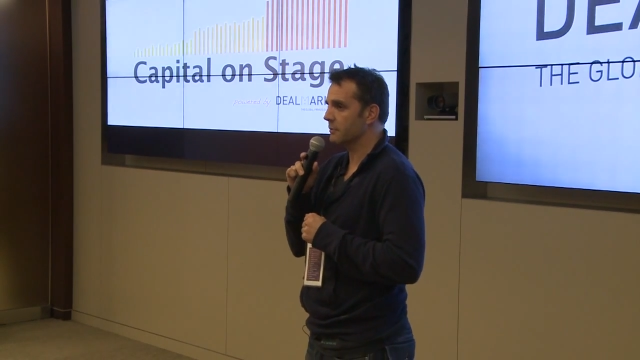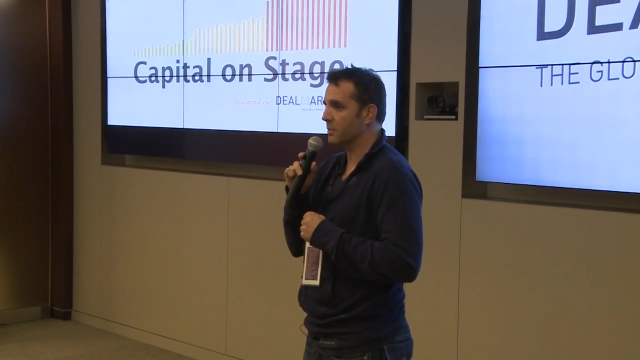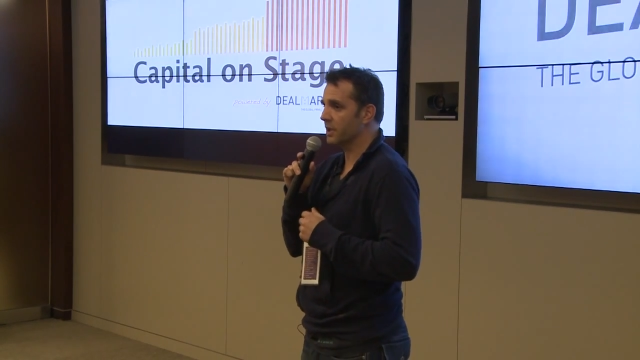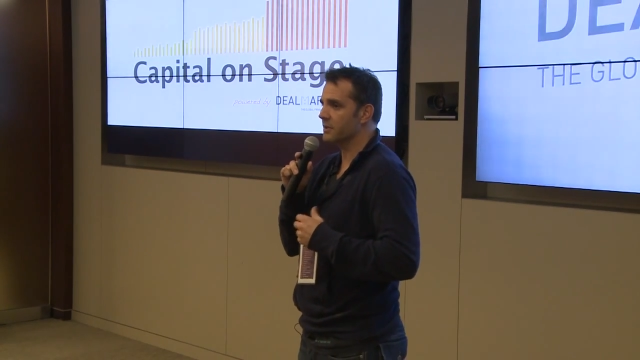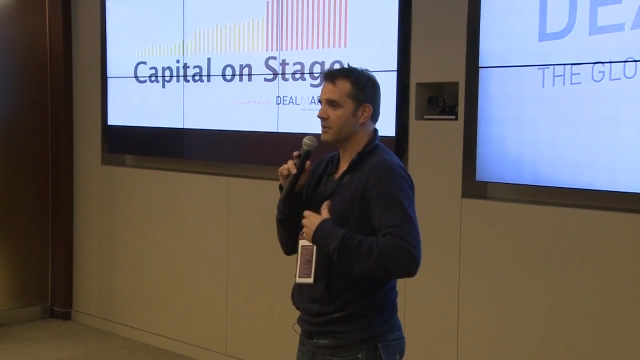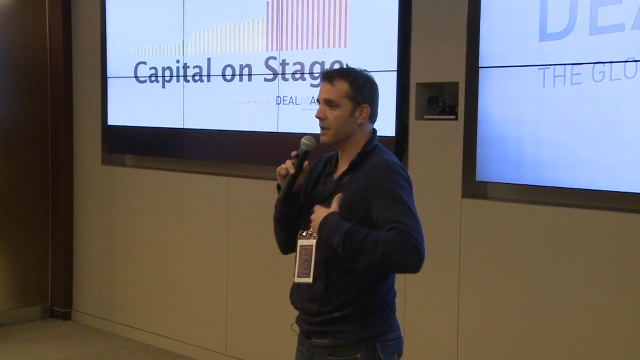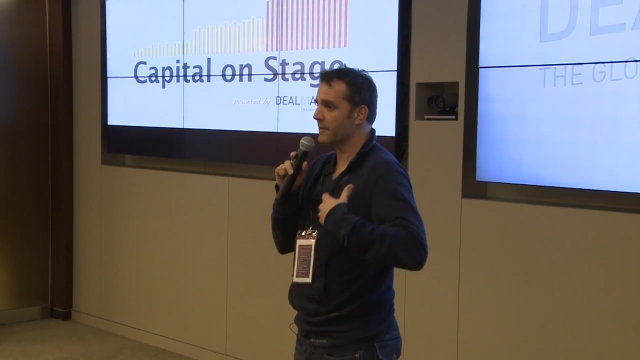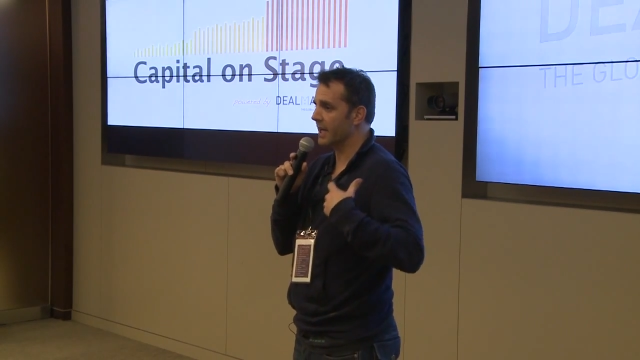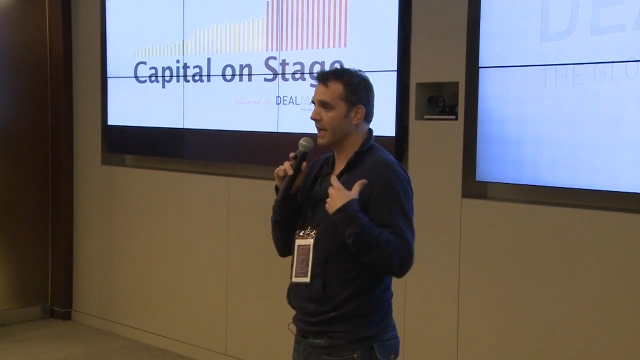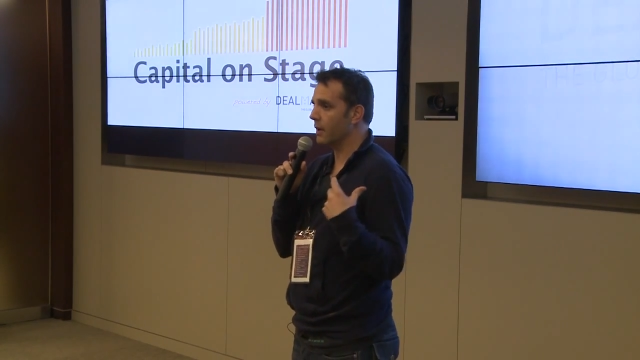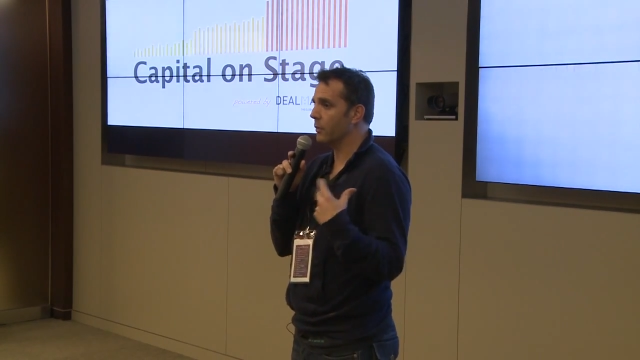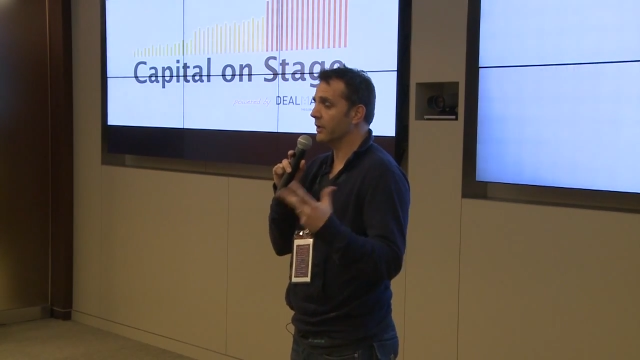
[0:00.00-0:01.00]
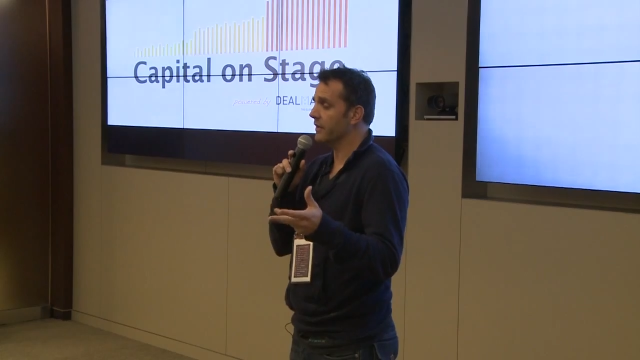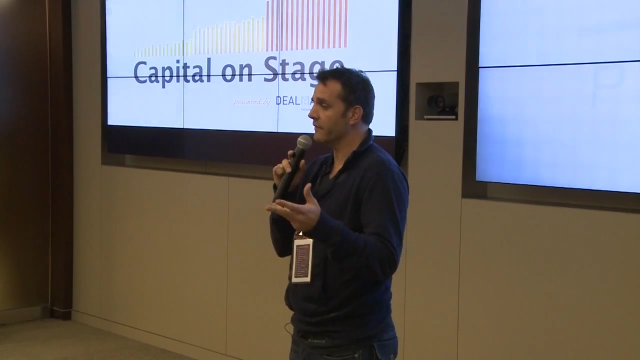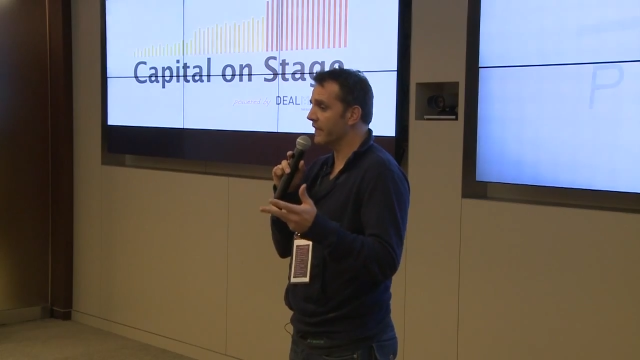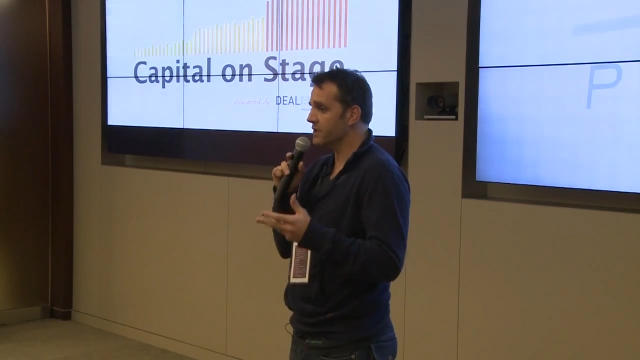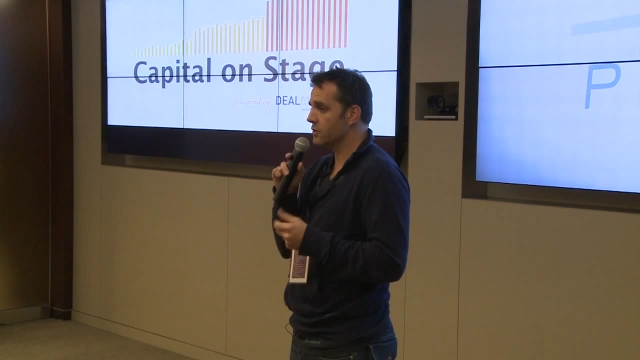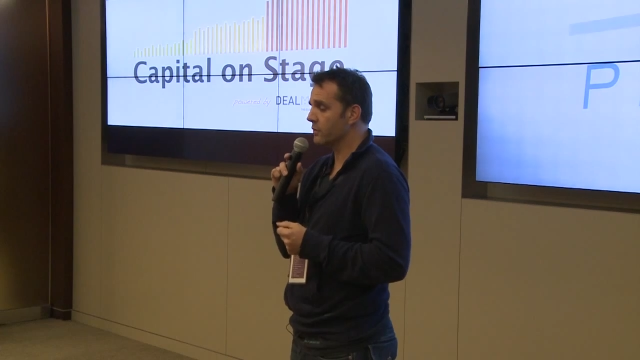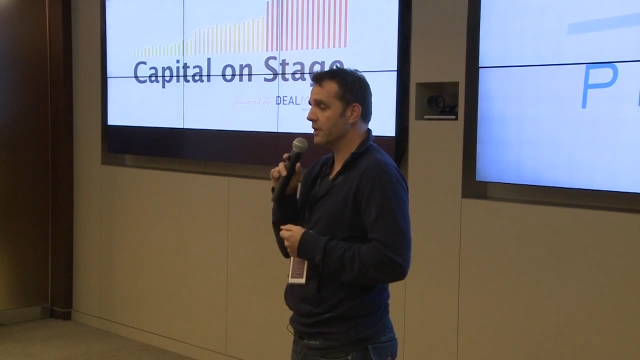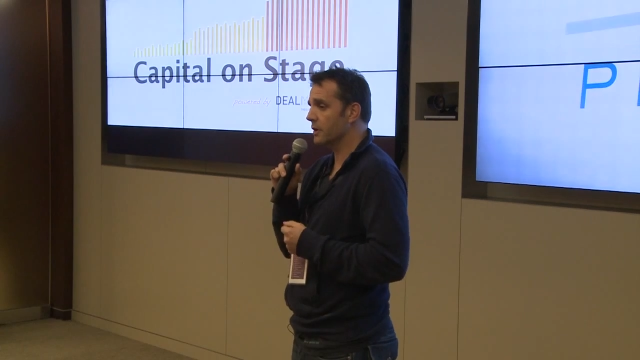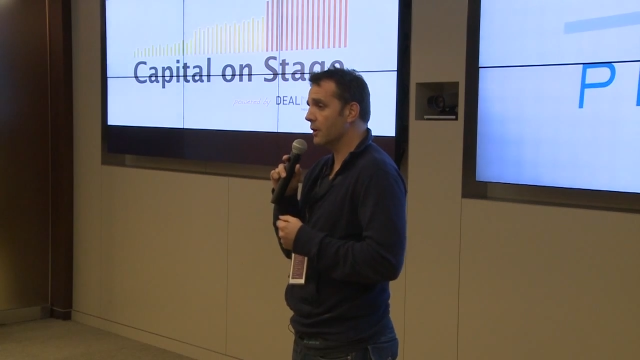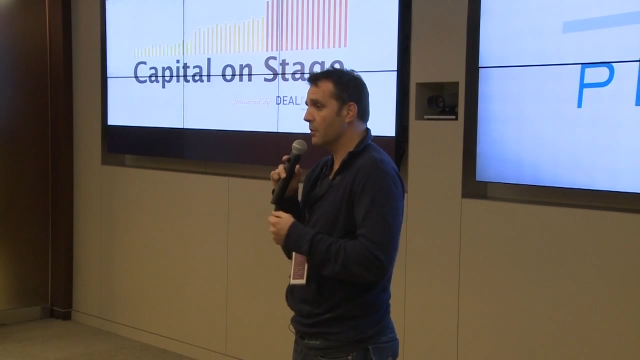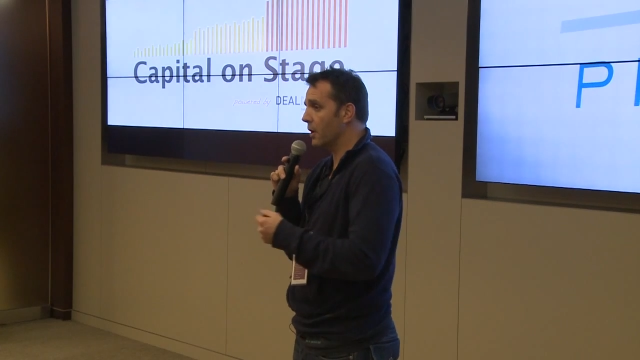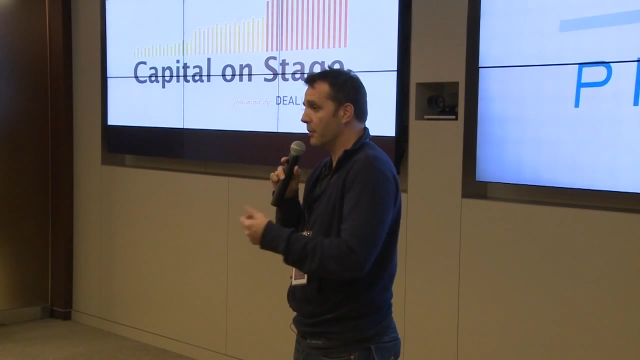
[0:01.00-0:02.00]
because I'm now an investor in
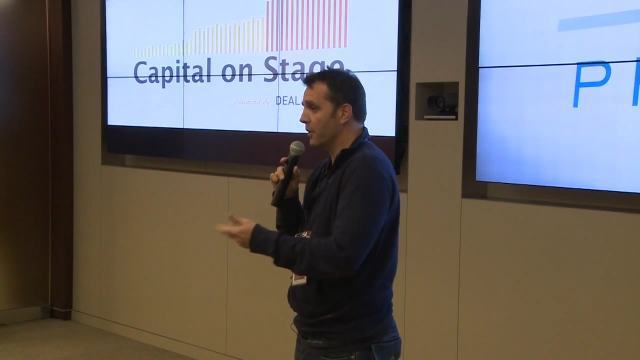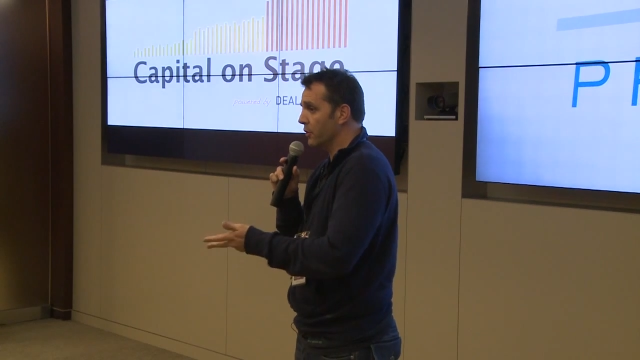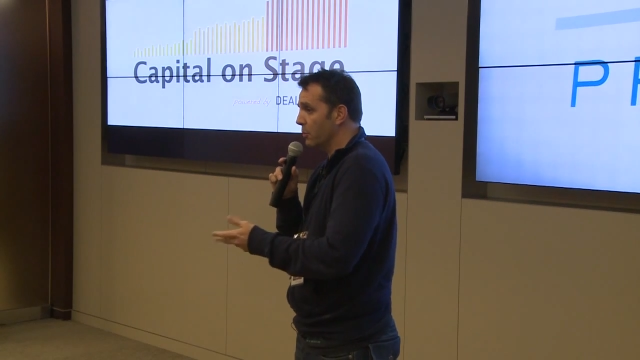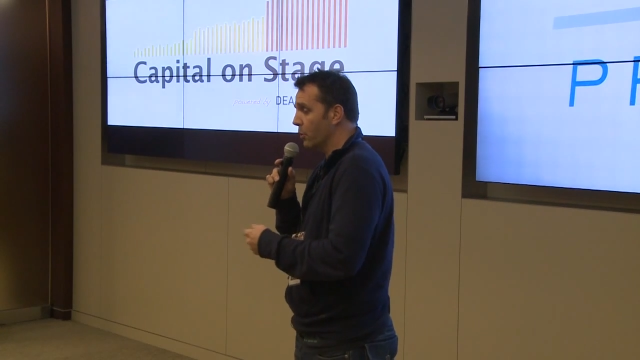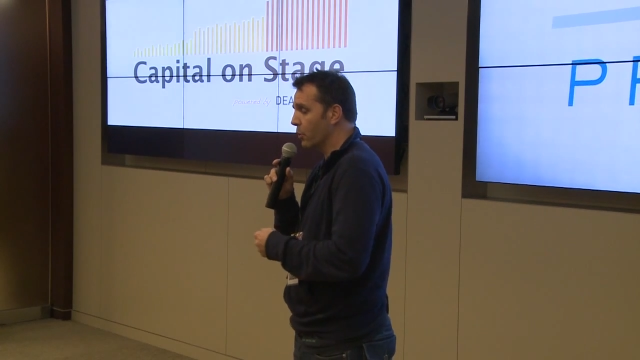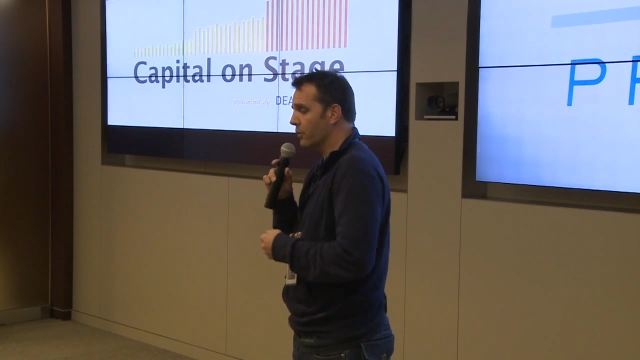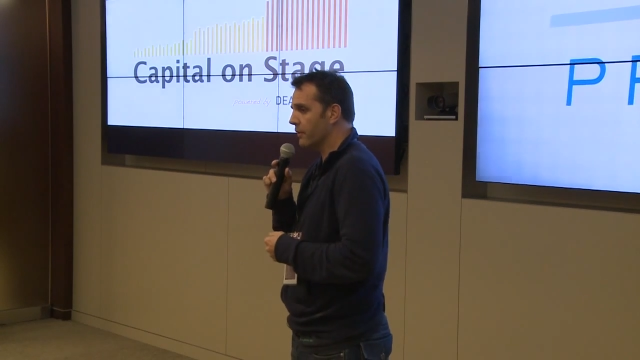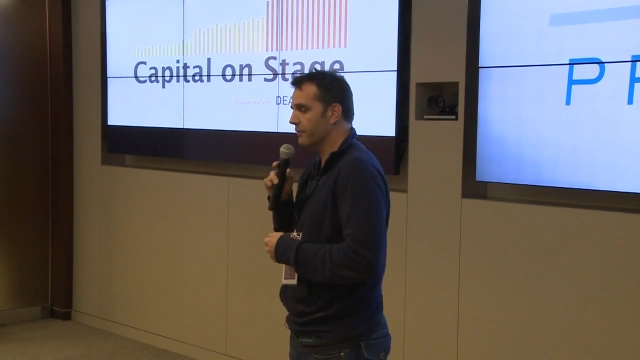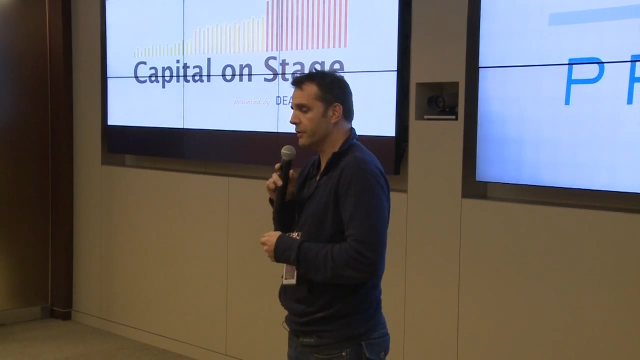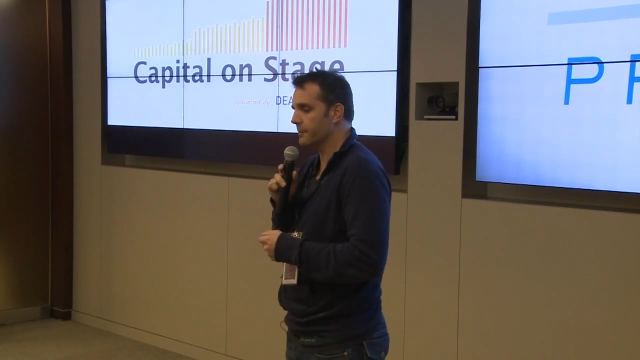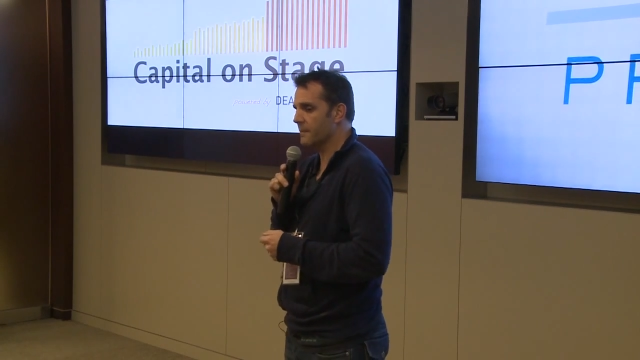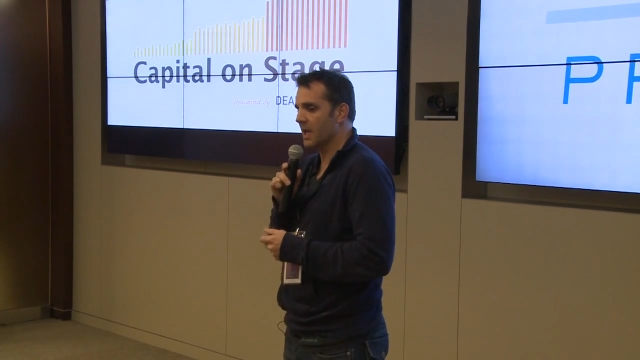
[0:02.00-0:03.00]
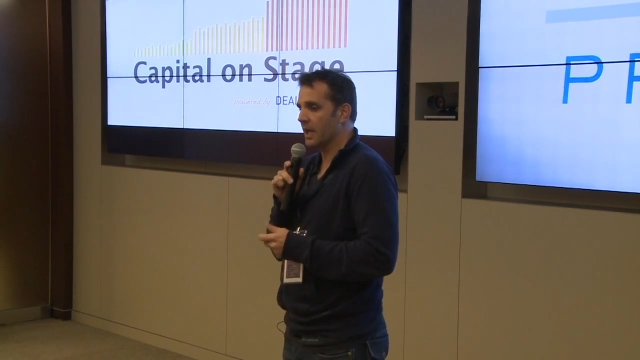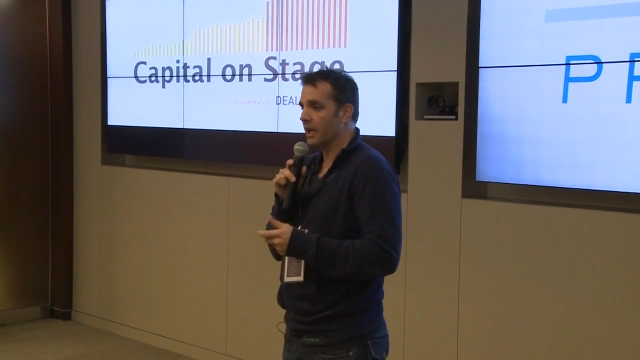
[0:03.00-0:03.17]
them, I'm on the board of them,